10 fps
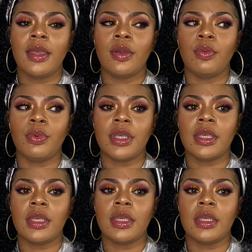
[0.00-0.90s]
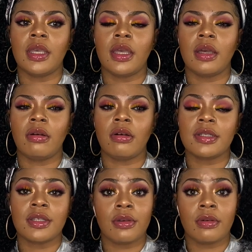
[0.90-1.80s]
we
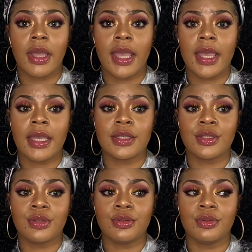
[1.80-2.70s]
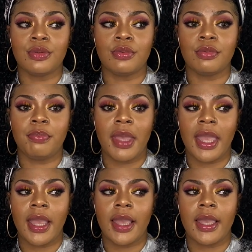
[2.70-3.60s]
also had to
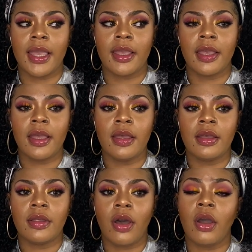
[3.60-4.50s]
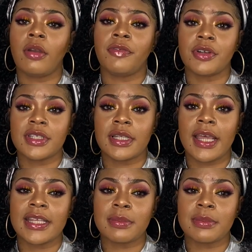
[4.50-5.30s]
pay our first and last